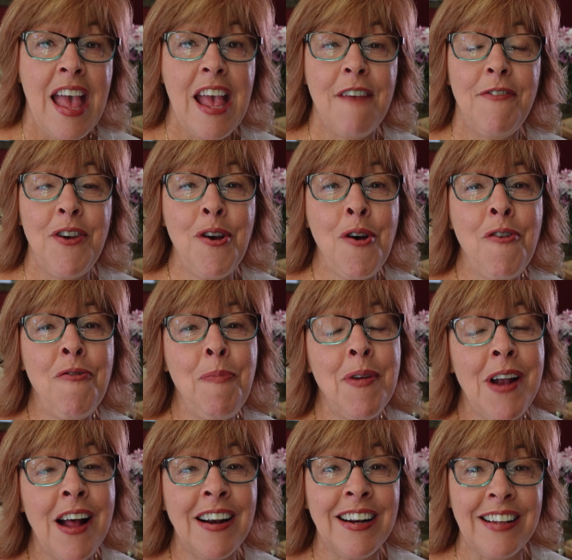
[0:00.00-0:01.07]
If you've been
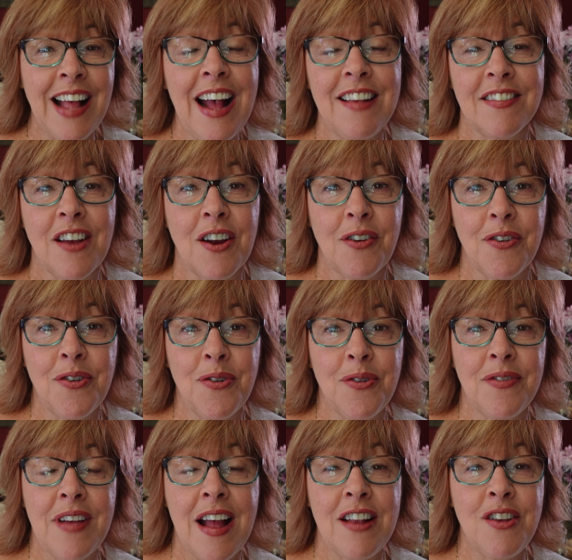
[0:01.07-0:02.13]
on an Alaska
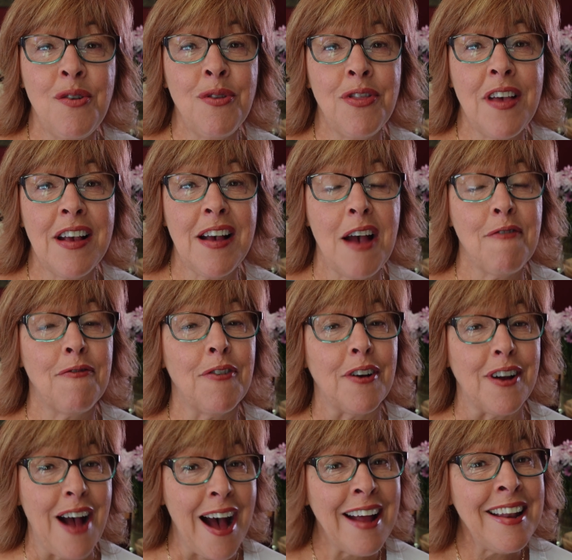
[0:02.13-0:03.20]
cruise and you think I've
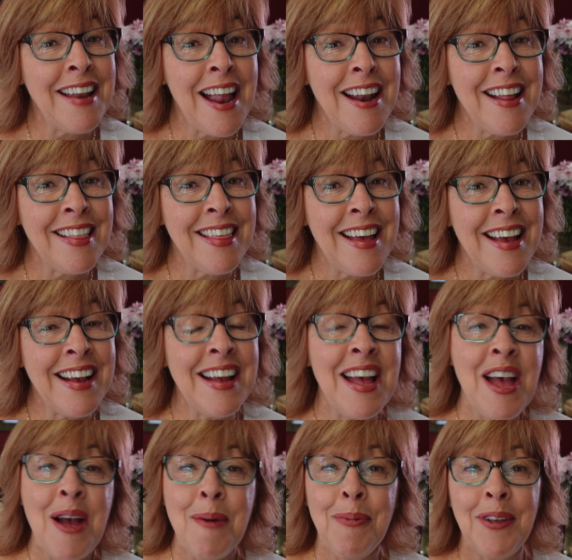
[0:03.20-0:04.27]
forgotten anything,
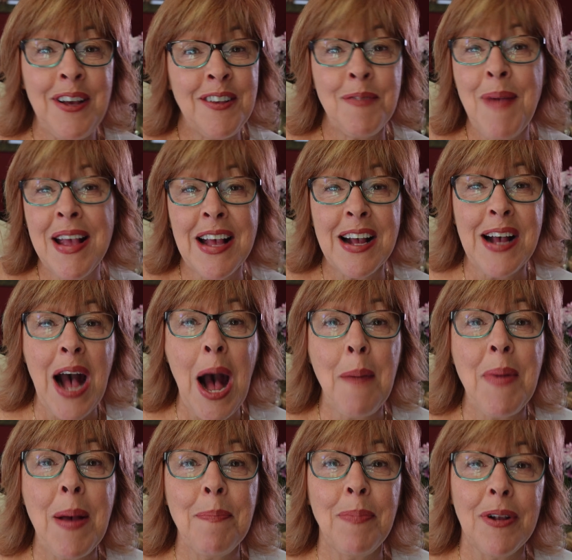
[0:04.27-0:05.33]
please make a
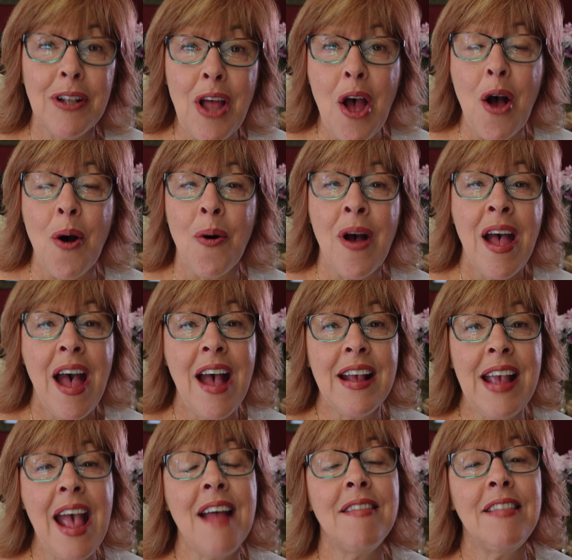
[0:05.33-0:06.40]
comment below.
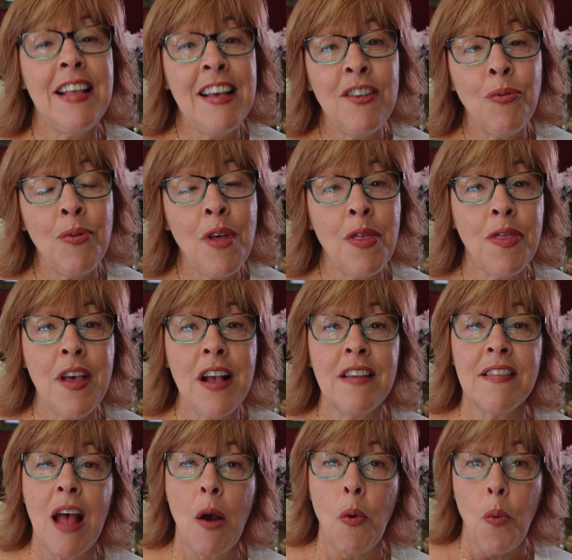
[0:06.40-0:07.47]
Again, these were the things
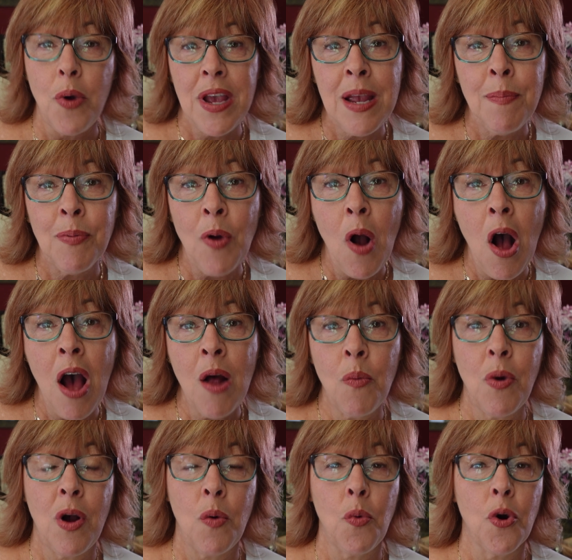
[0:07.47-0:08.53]
that we brought,
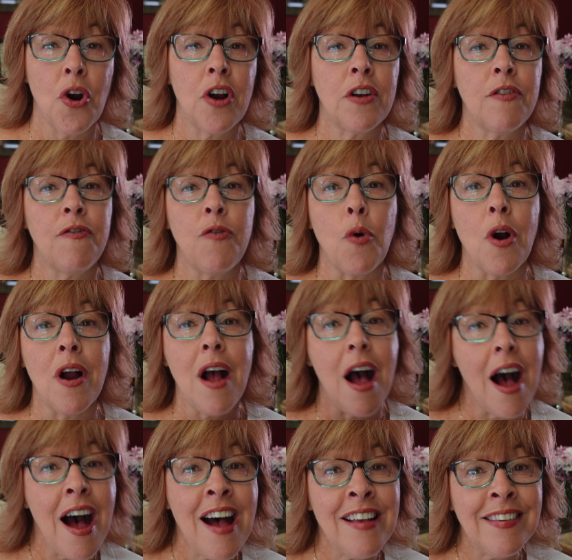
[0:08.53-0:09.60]
what worked for
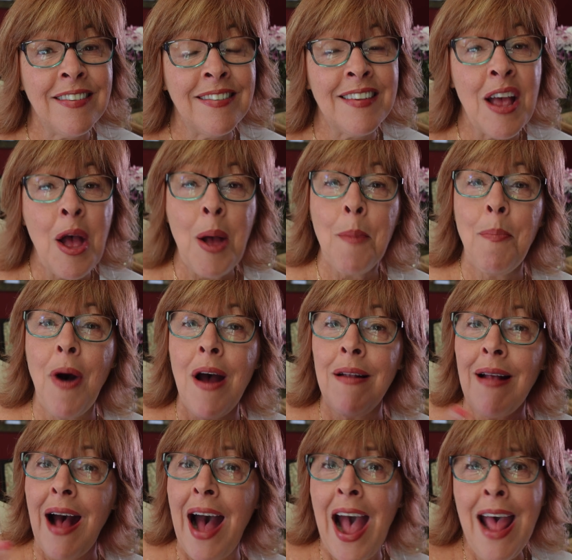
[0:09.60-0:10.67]
us, but
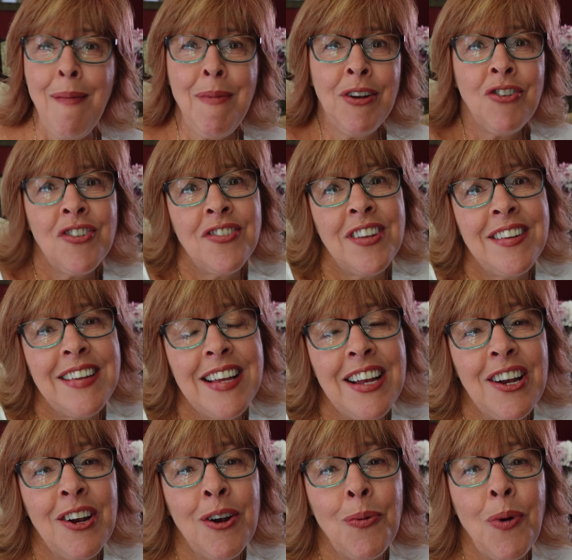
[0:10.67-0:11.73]
I'm interested to
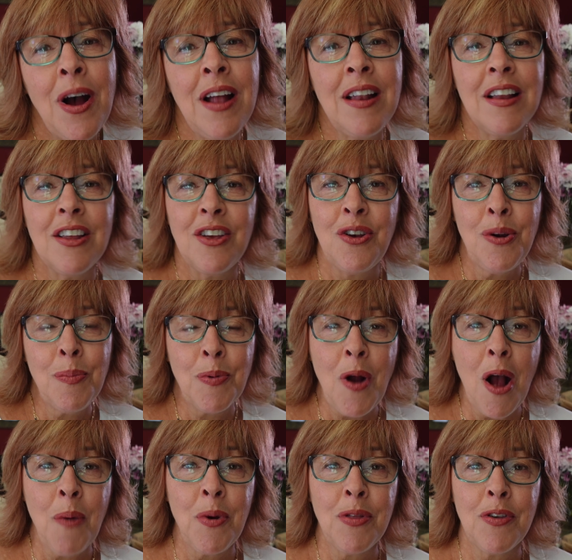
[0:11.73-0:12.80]
hear what you
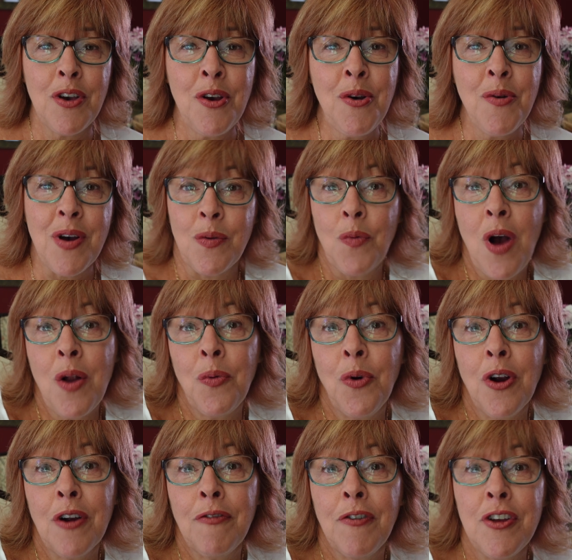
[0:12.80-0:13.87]
brought with you and what
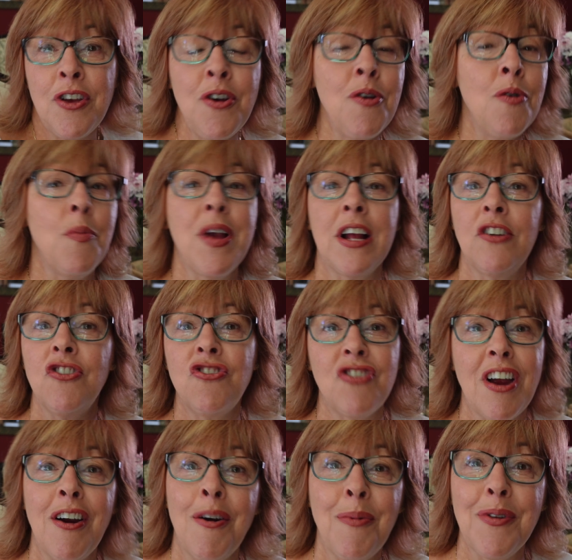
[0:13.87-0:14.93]
worked for you. We can
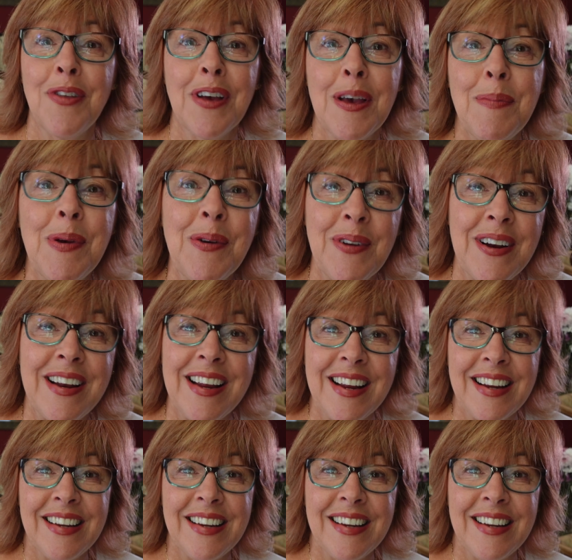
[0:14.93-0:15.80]
share it with the community.